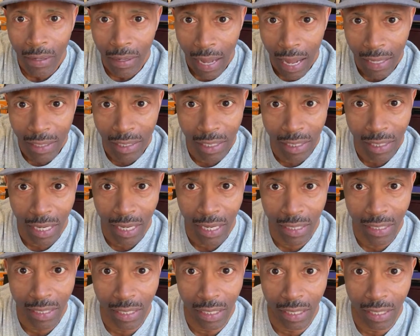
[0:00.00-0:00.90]
I just
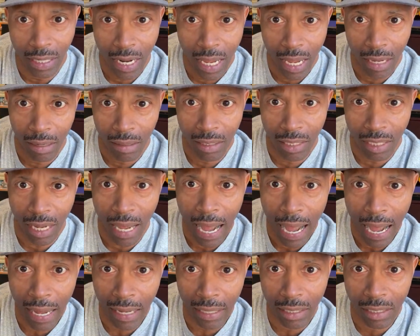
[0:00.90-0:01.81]
can't see the name. Is it
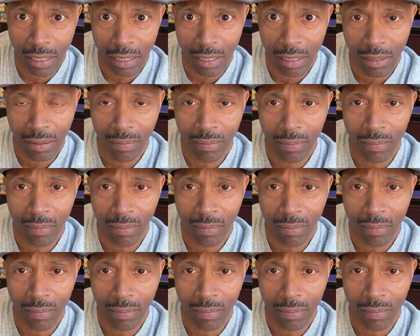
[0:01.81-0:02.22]
Hots?